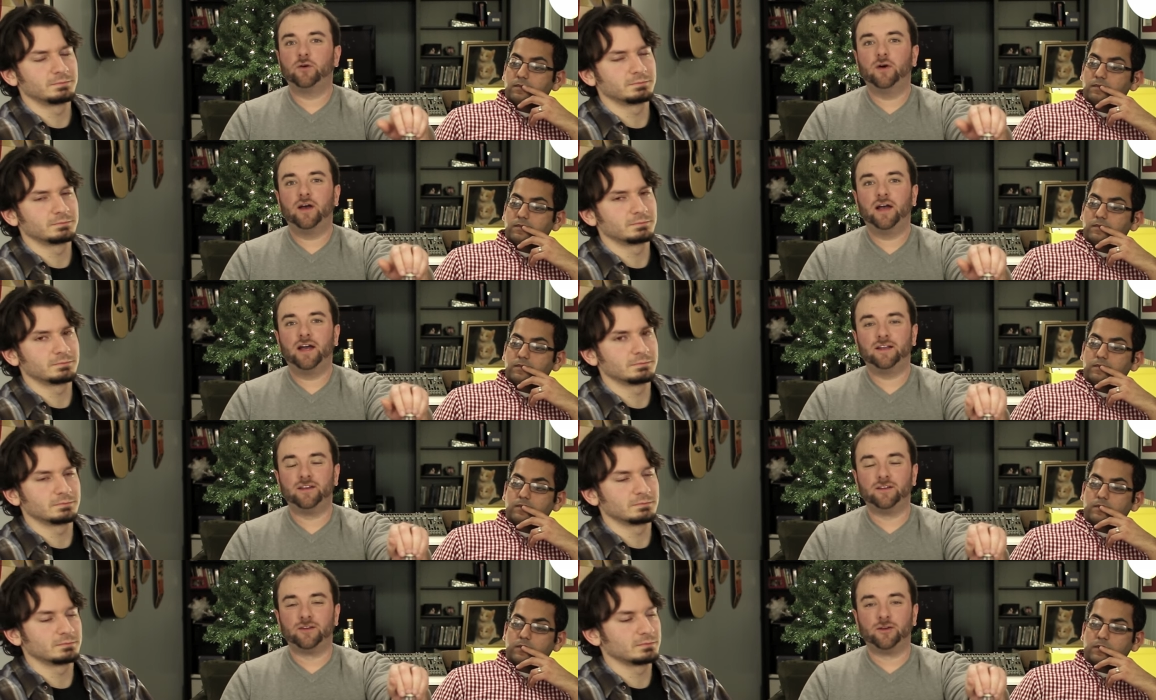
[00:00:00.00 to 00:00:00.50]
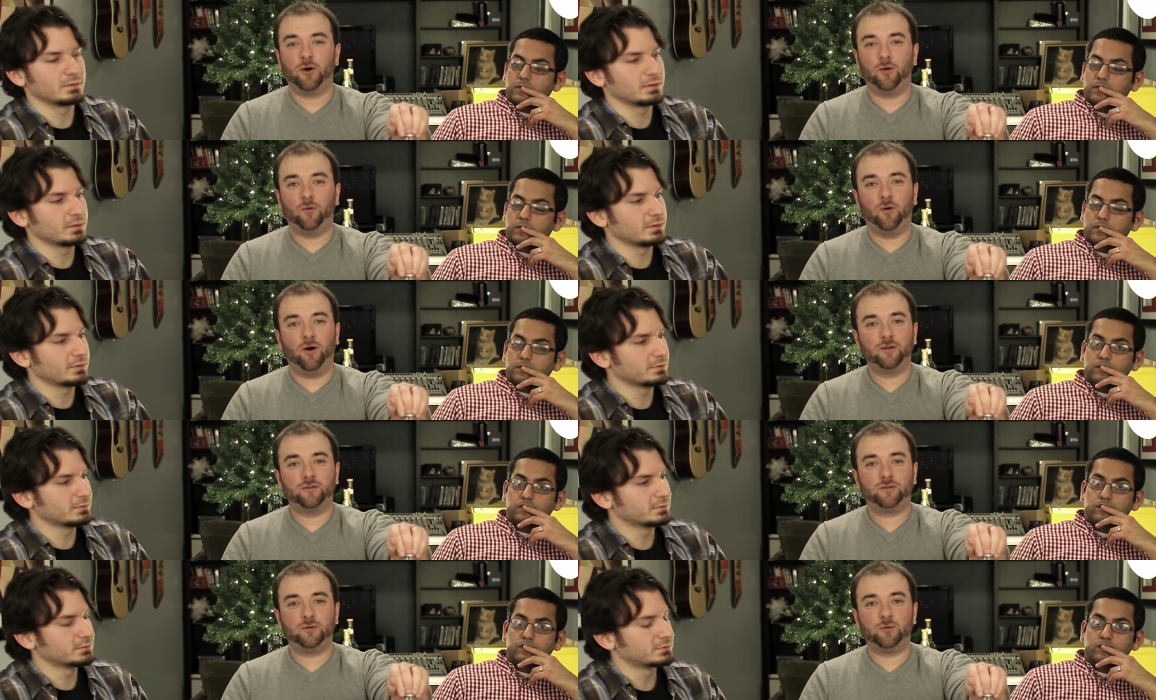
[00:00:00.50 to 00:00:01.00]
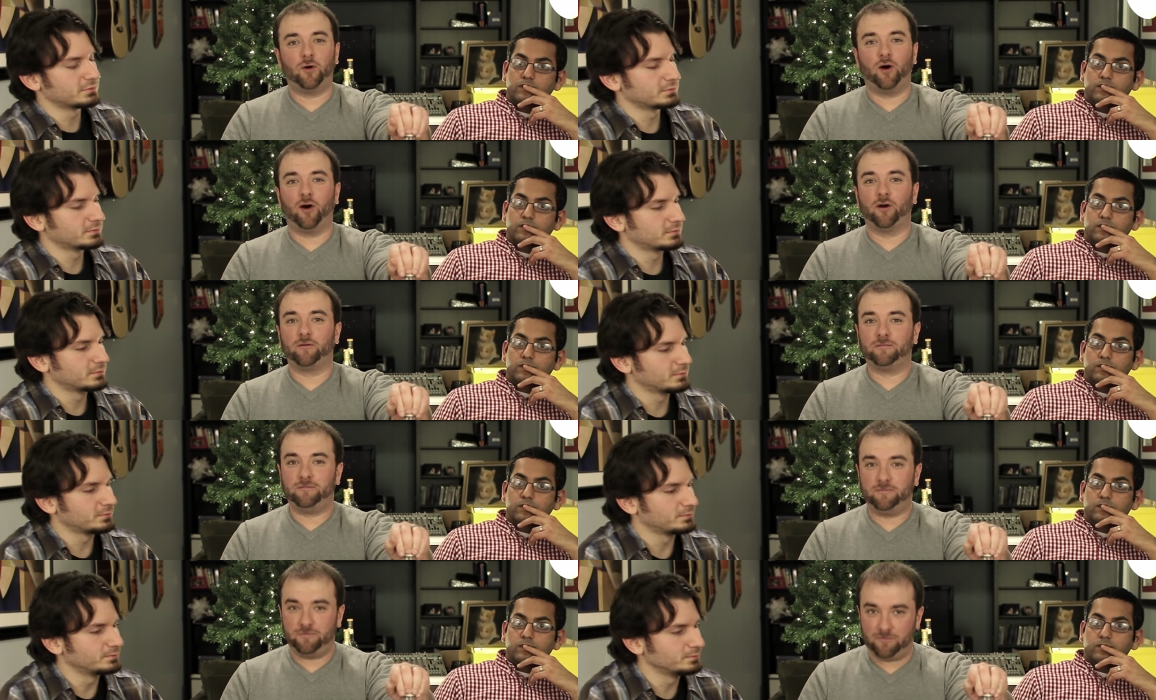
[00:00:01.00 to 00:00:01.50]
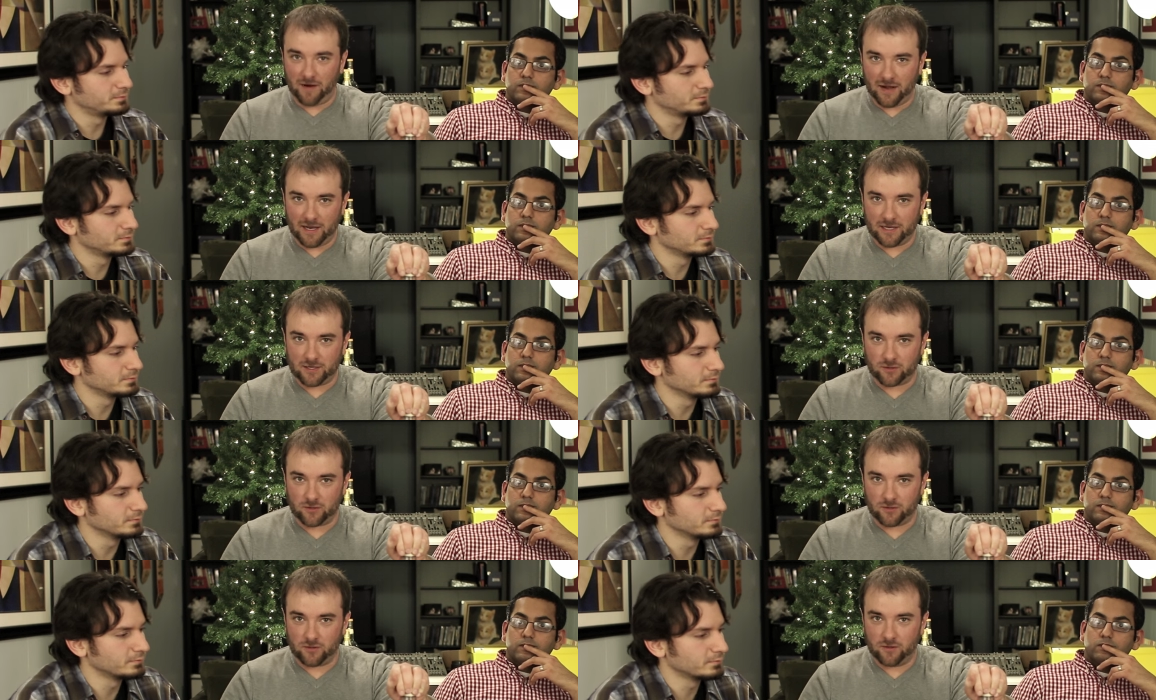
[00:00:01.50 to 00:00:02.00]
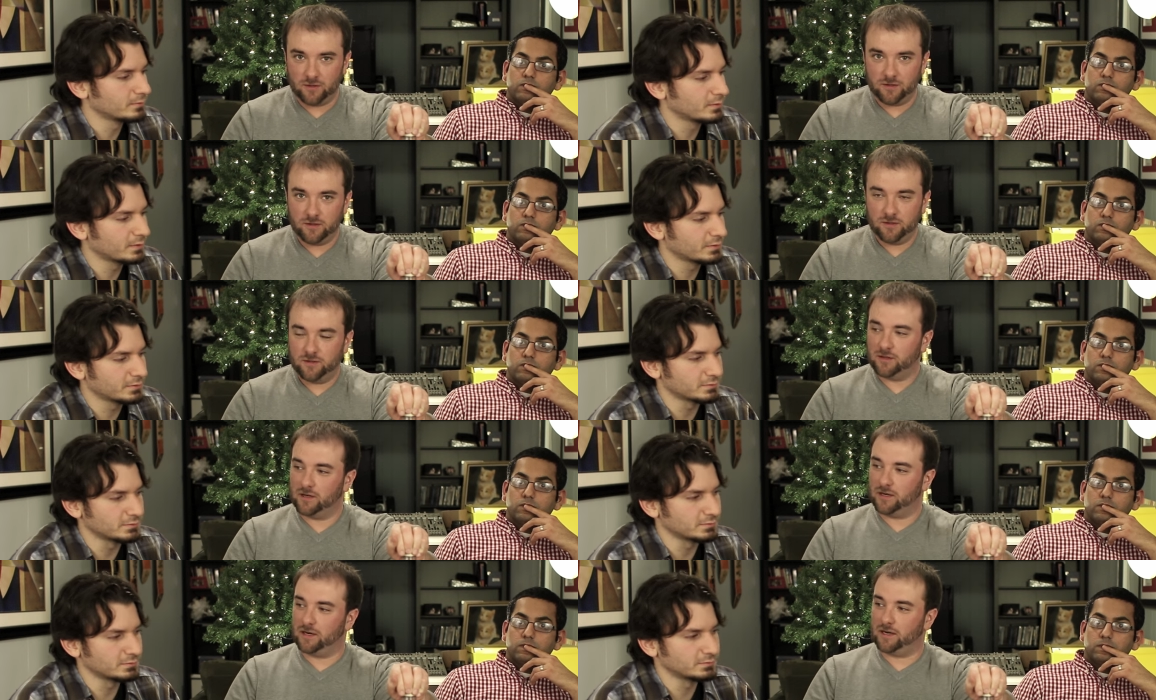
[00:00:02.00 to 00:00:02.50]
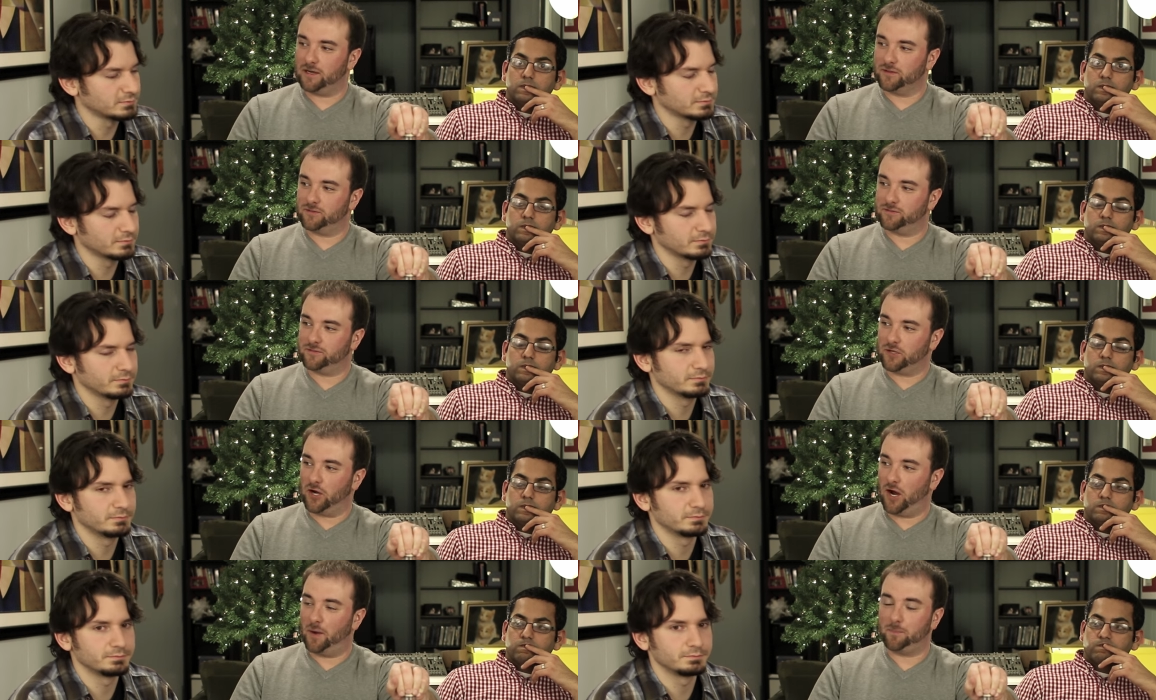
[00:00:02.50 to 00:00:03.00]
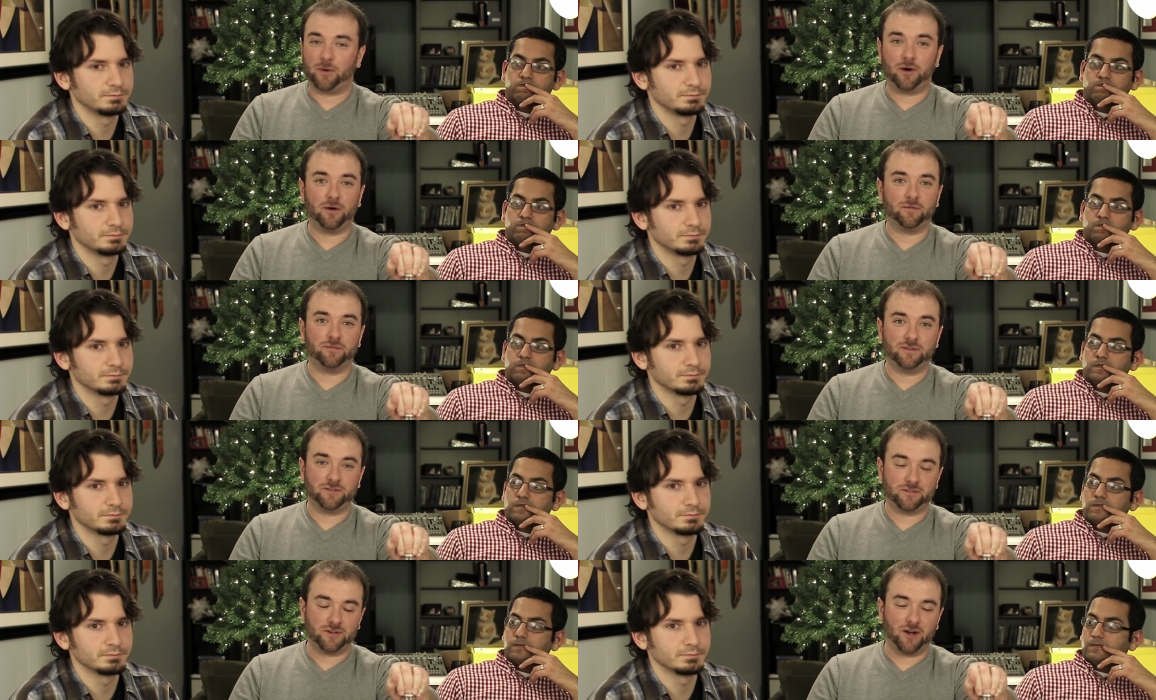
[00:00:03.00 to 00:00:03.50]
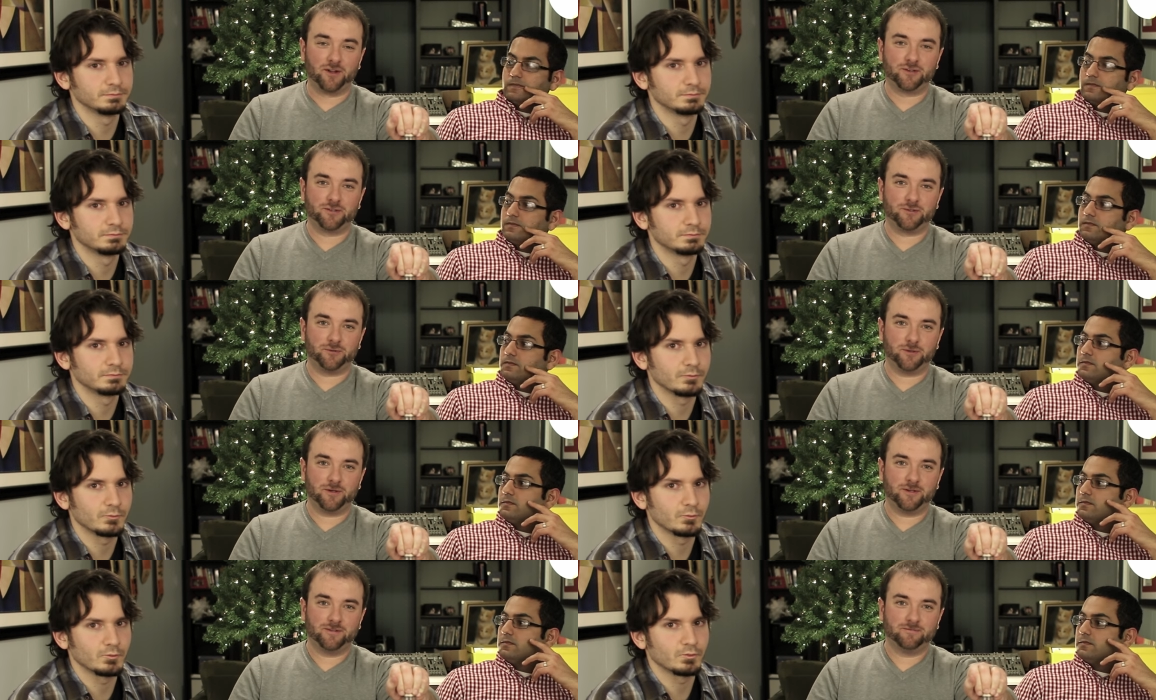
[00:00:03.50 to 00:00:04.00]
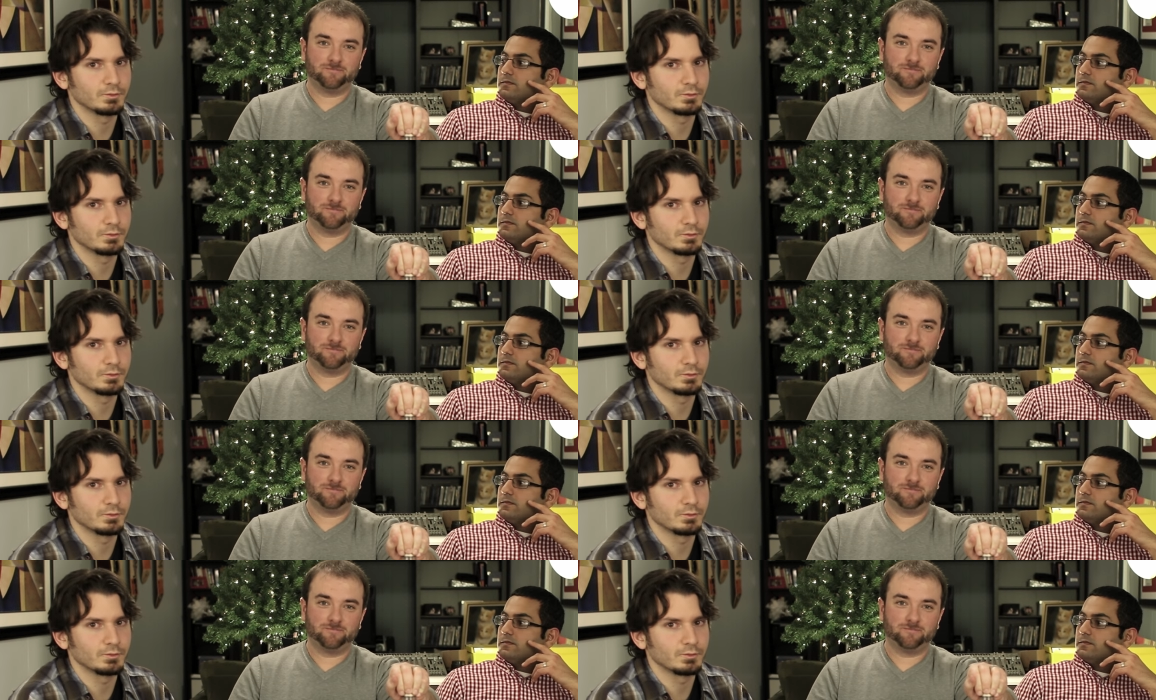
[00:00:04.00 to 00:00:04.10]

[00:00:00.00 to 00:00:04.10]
Speaker 1: go ahead and go on to our final uh, stop of the Scotch tour.